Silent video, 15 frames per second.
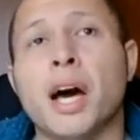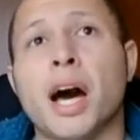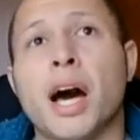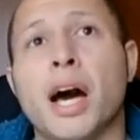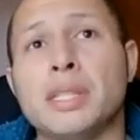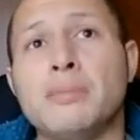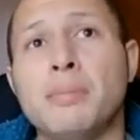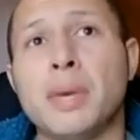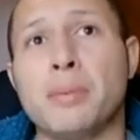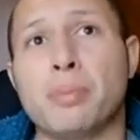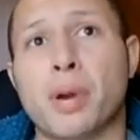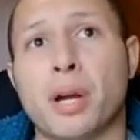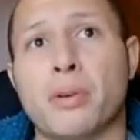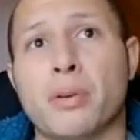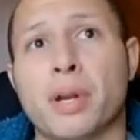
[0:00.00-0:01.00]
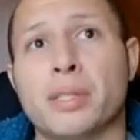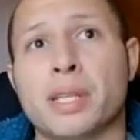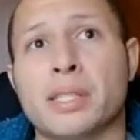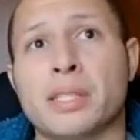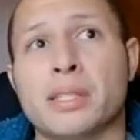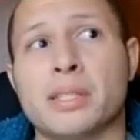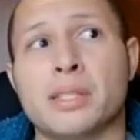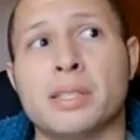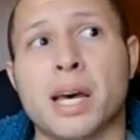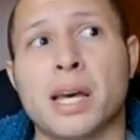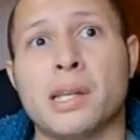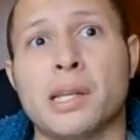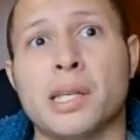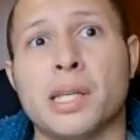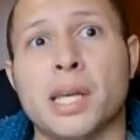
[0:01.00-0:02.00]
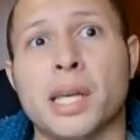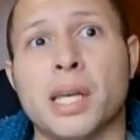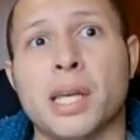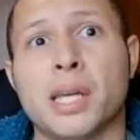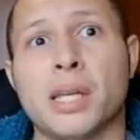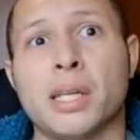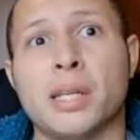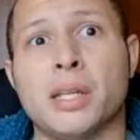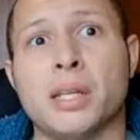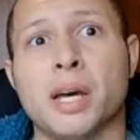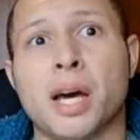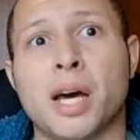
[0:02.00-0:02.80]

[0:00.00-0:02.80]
we did make progress as a society in